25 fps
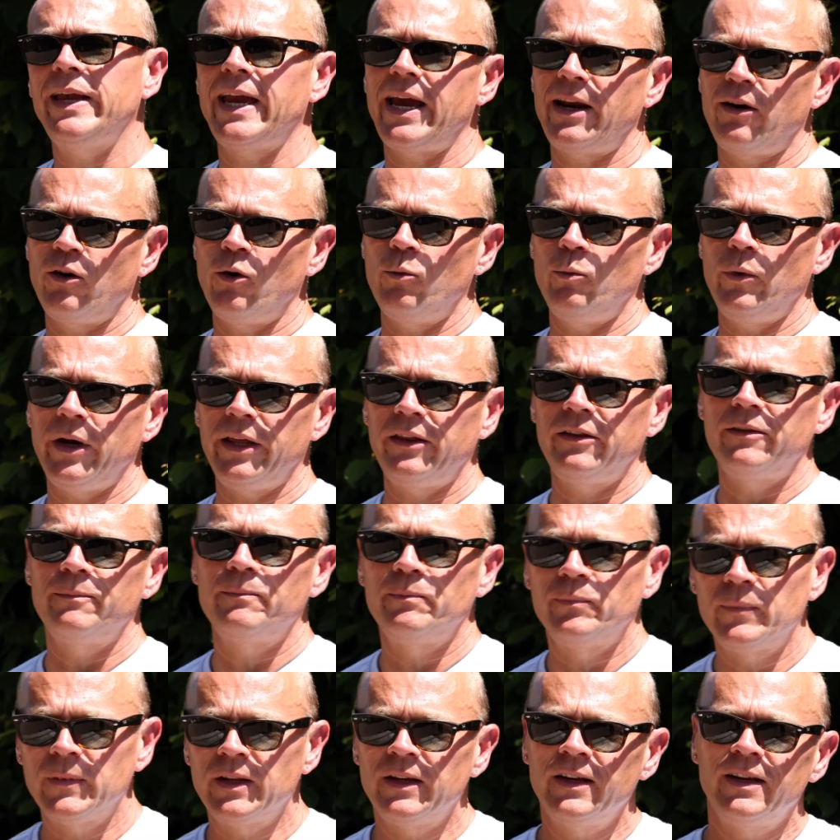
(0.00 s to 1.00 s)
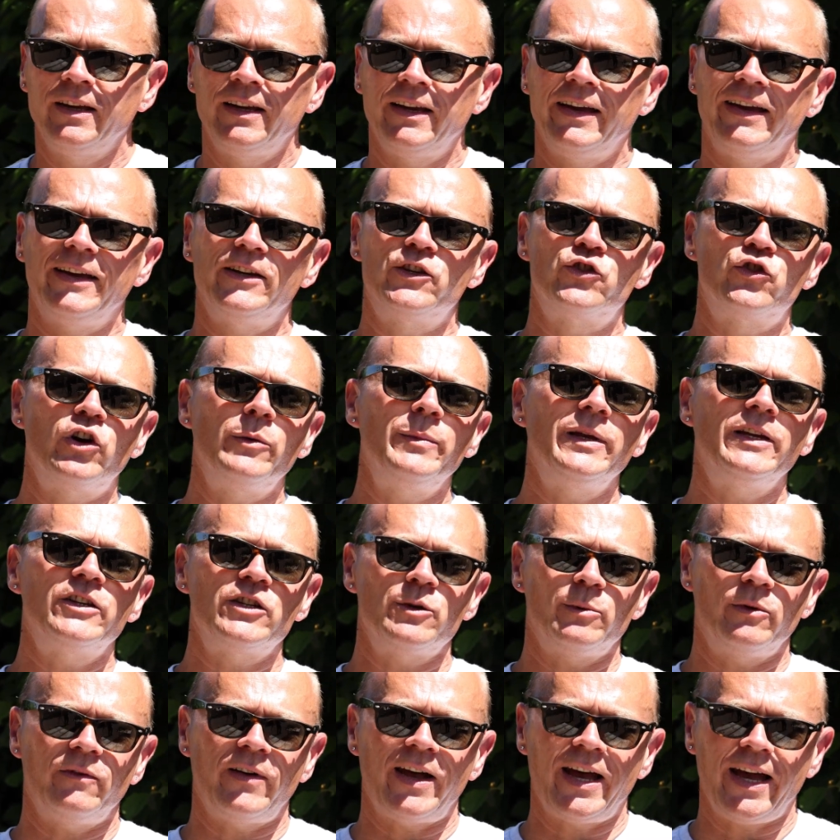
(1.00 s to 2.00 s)
getting on with is trimming
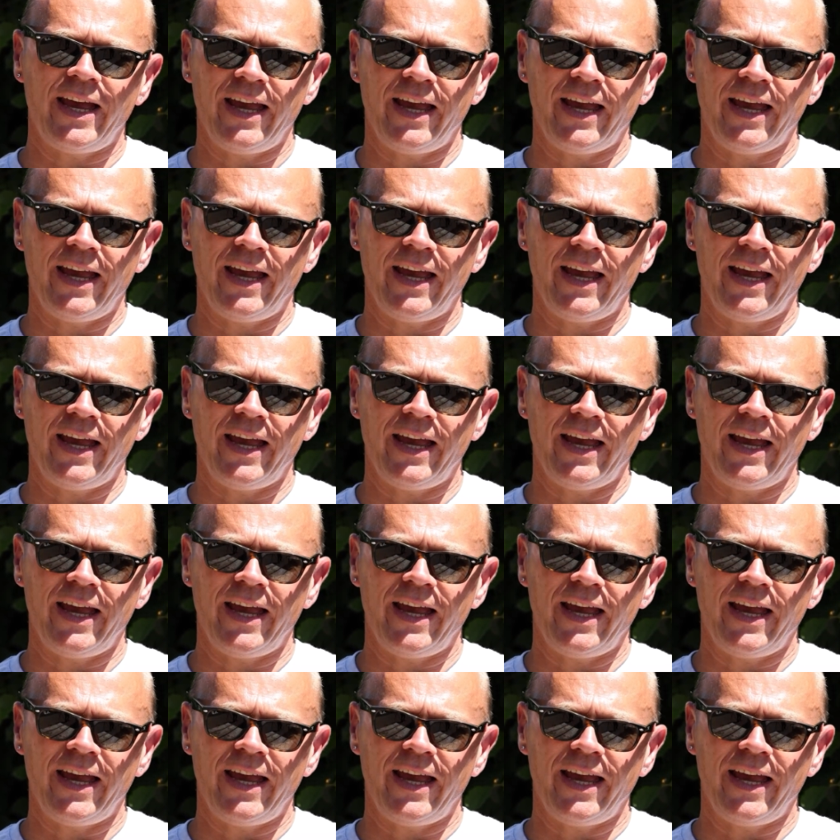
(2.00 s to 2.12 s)
some of our